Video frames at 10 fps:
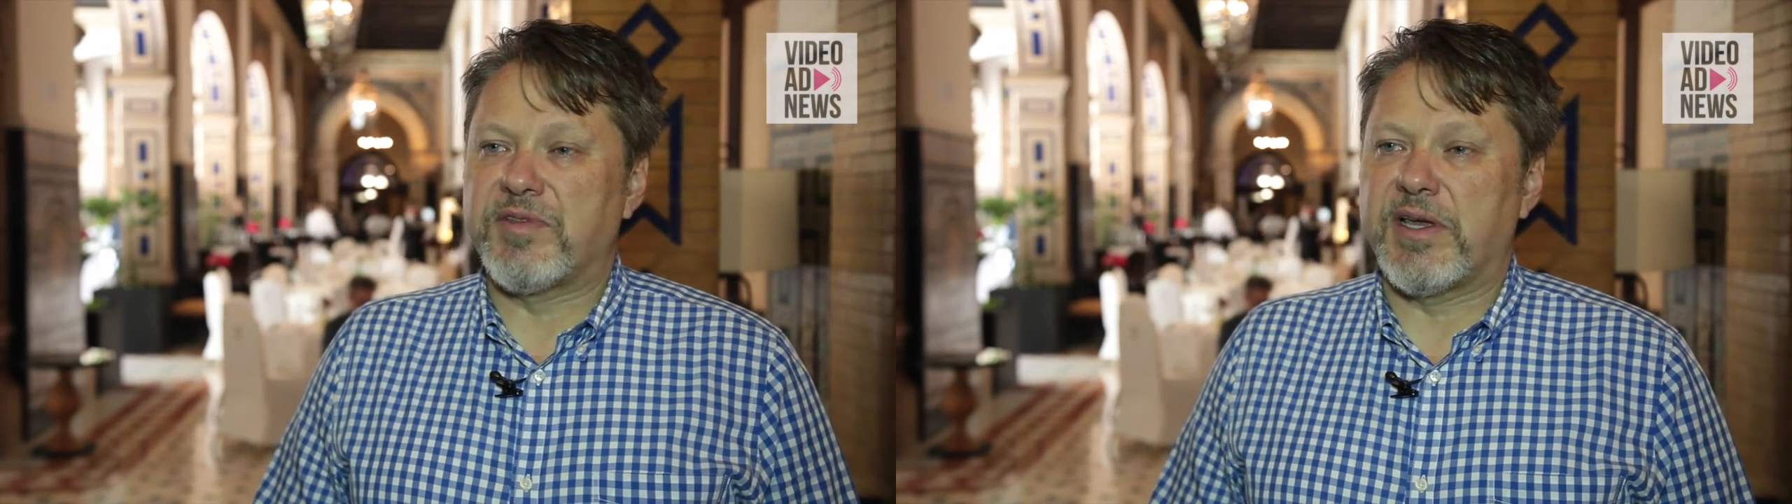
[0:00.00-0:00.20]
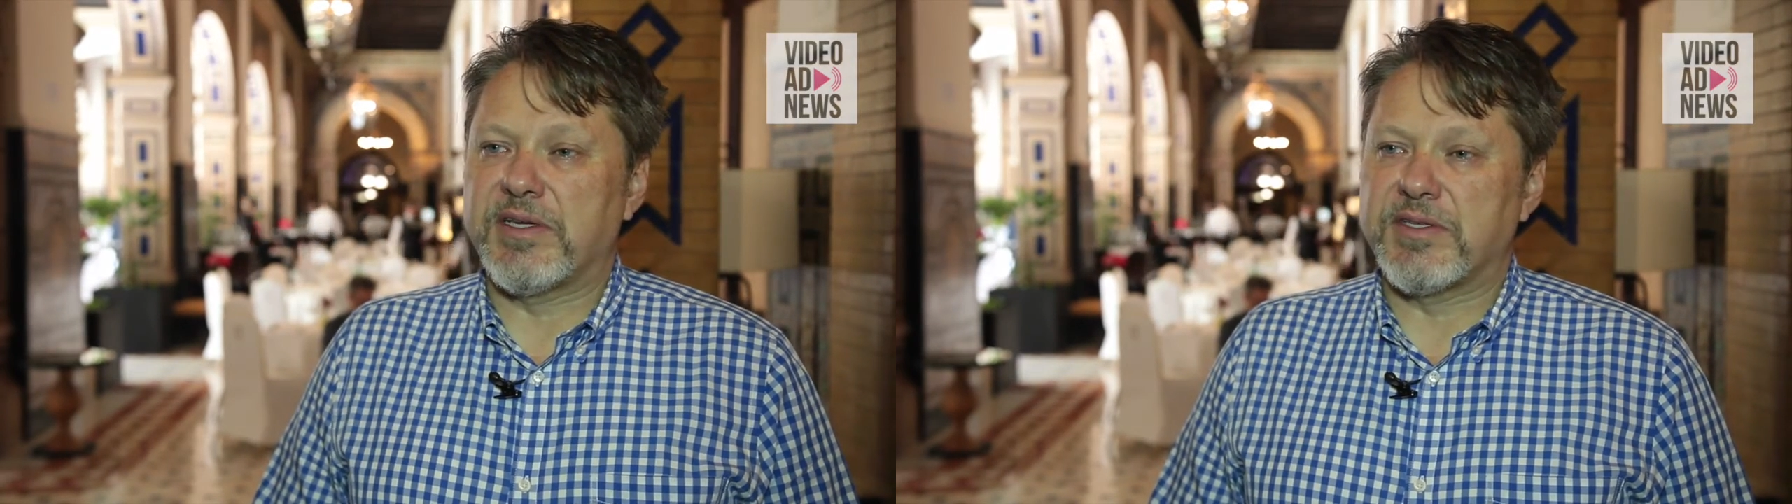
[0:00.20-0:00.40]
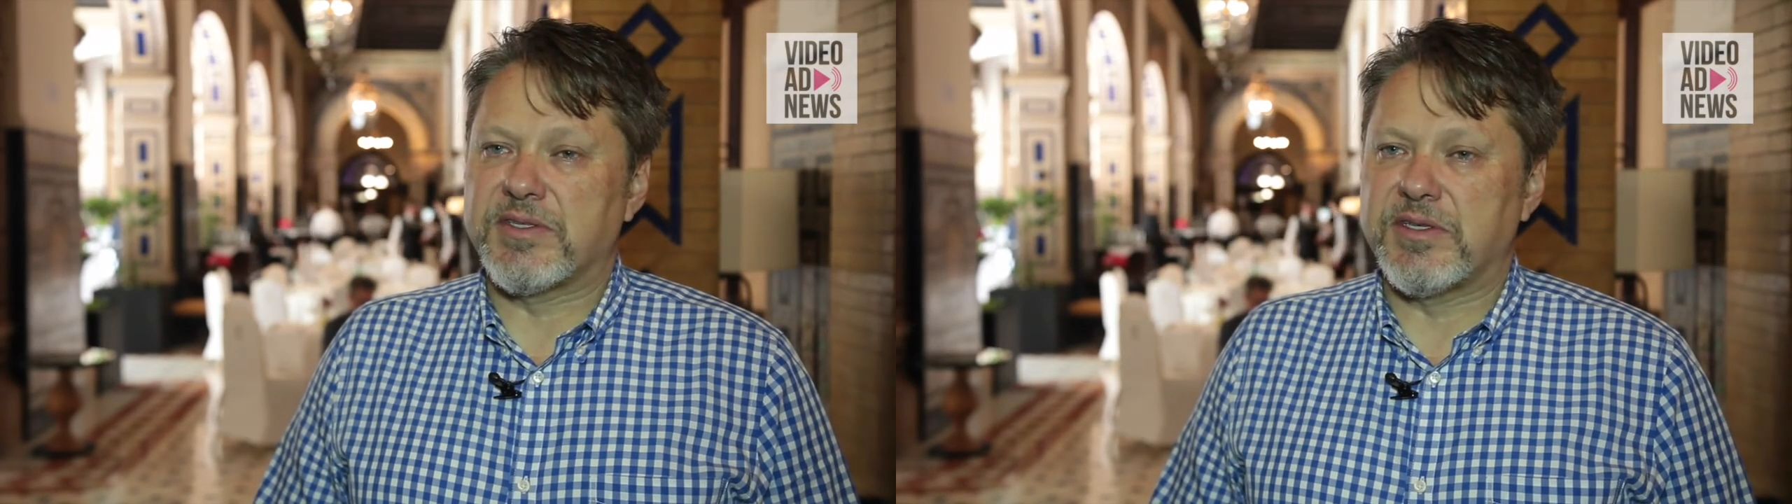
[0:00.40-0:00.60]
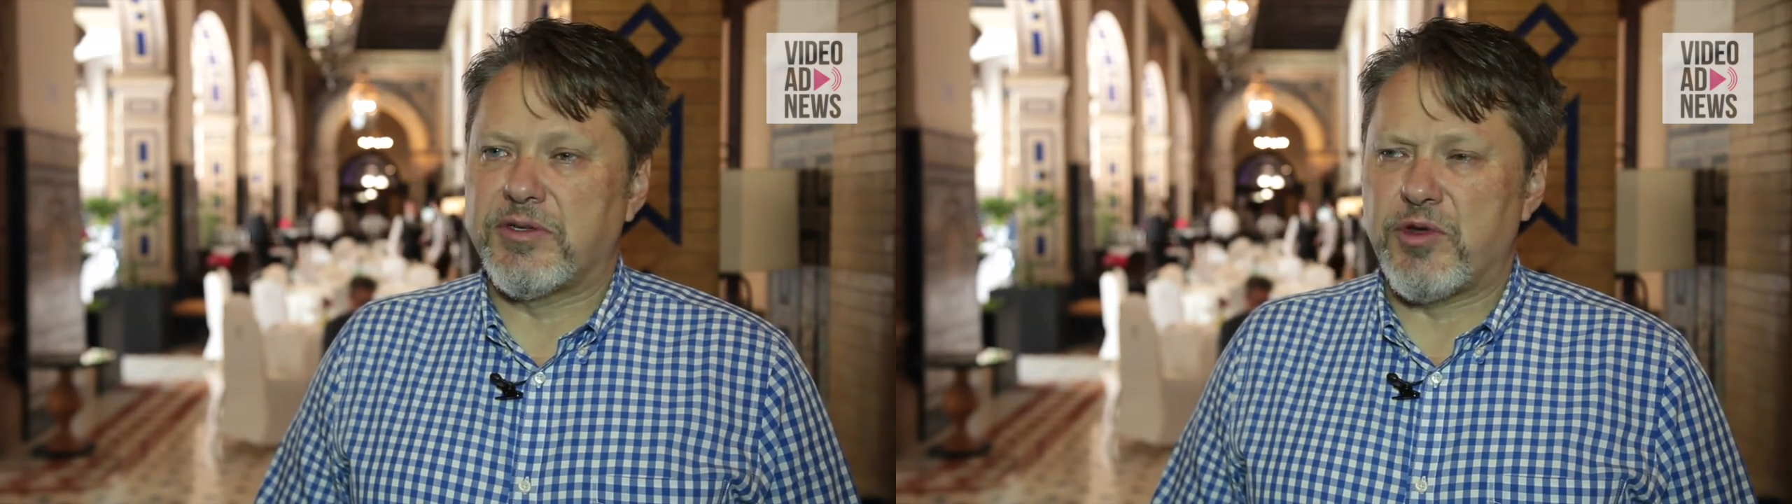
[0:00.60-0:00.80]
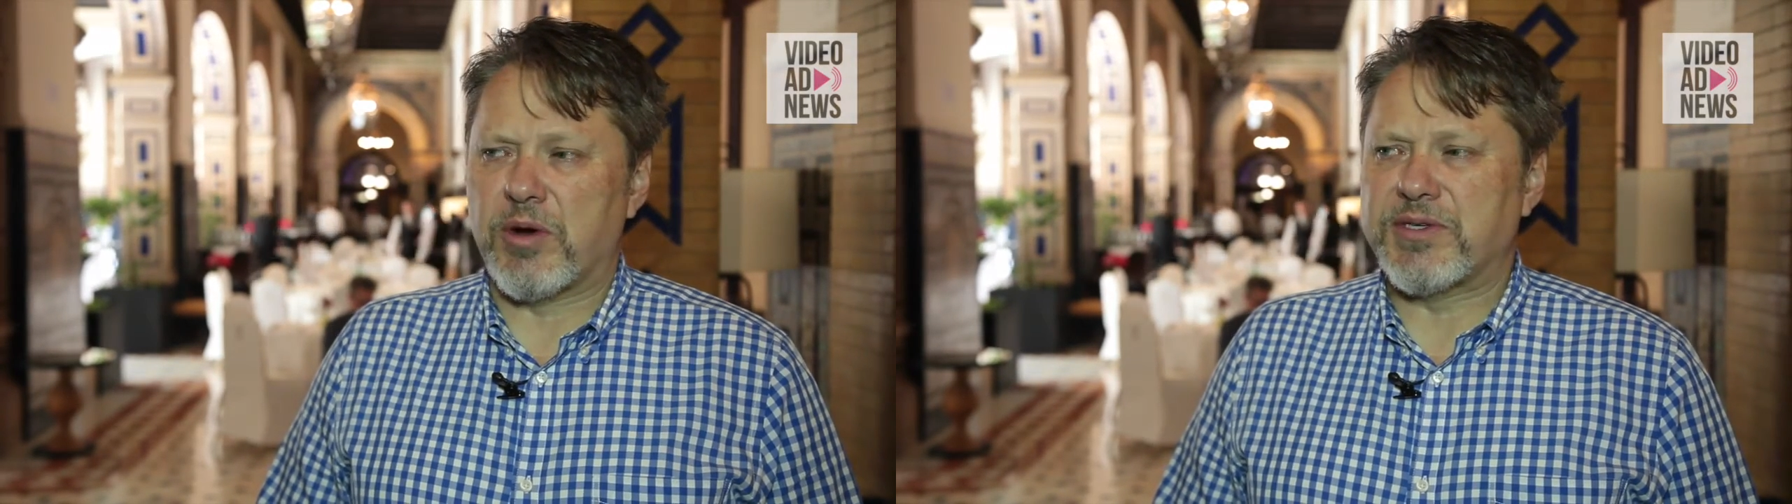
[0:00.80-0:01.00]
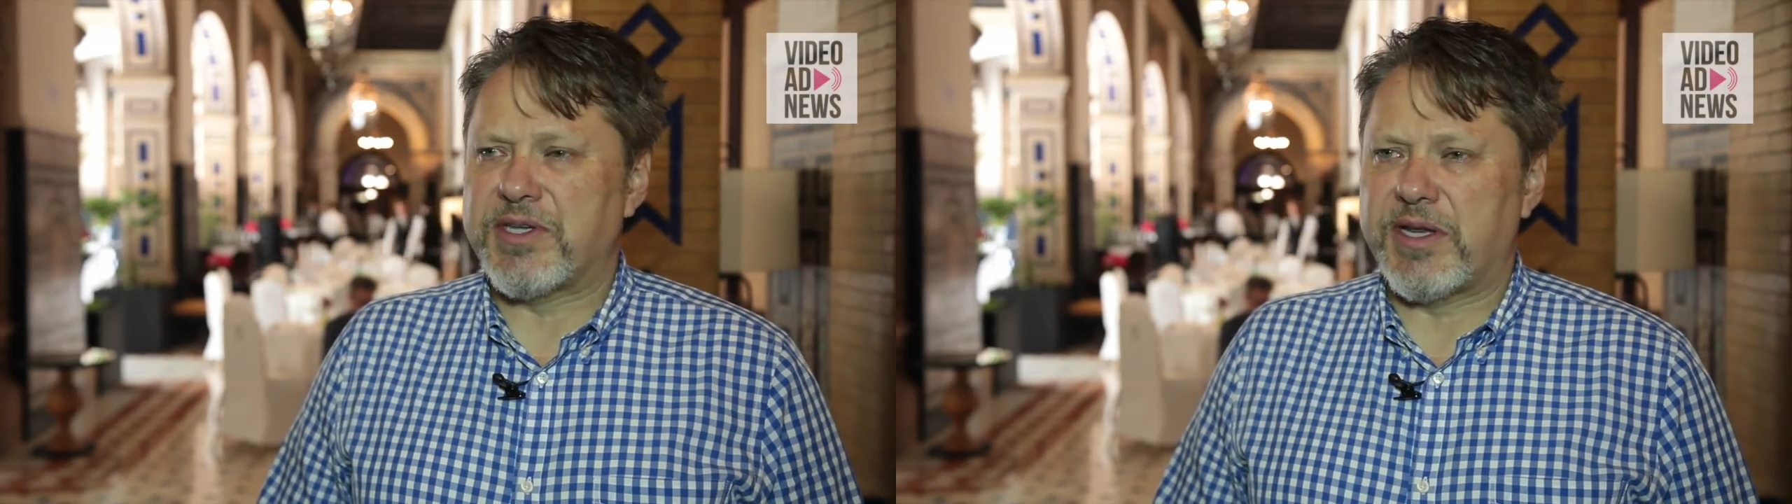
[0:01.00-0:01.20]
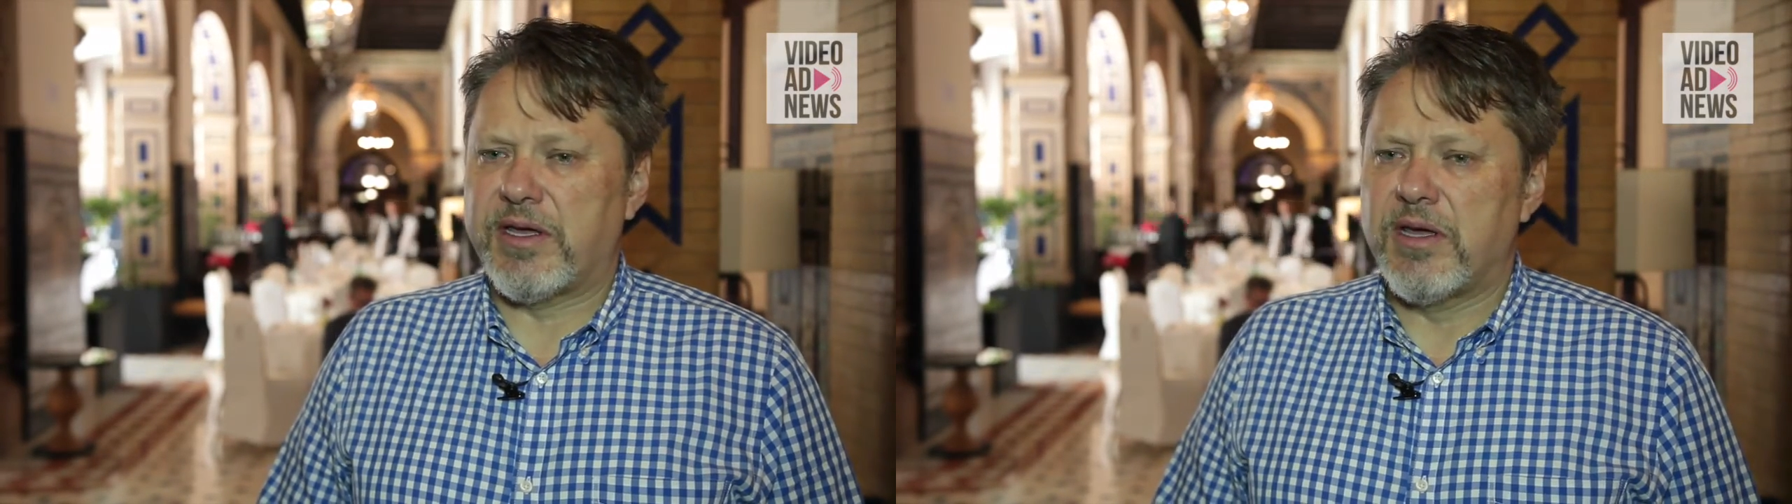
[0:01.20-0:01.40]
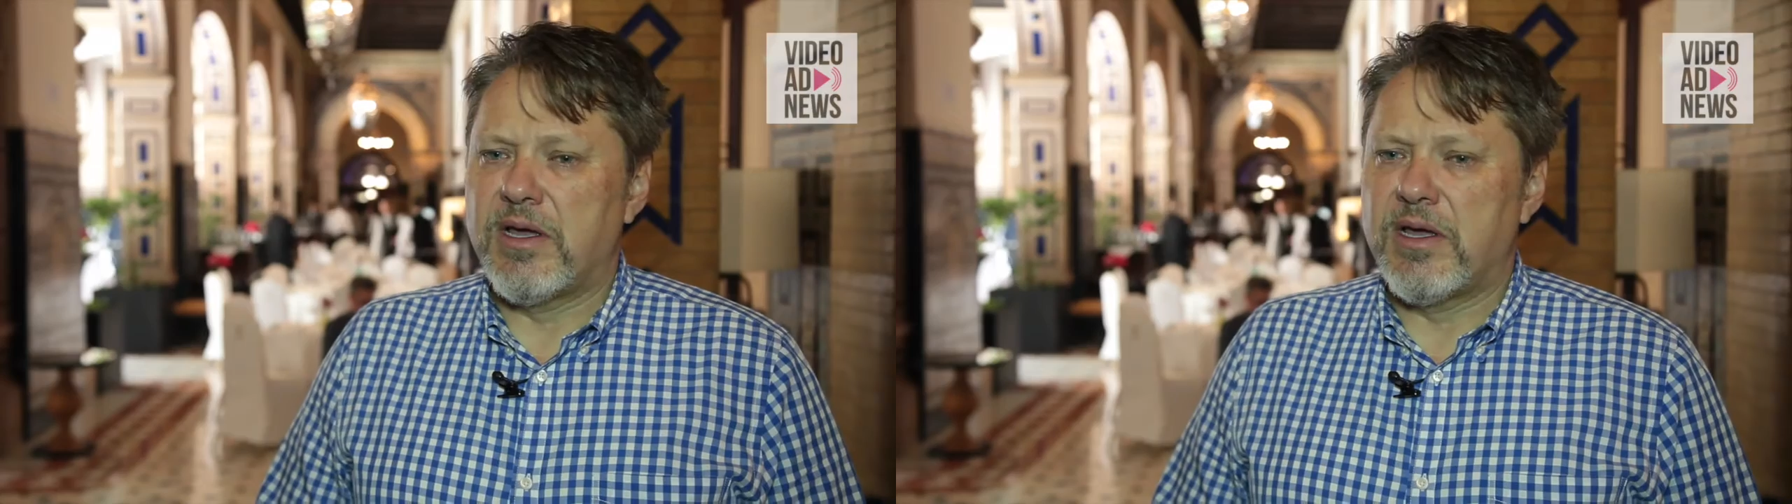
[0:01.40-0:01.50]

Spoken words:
things in New York City.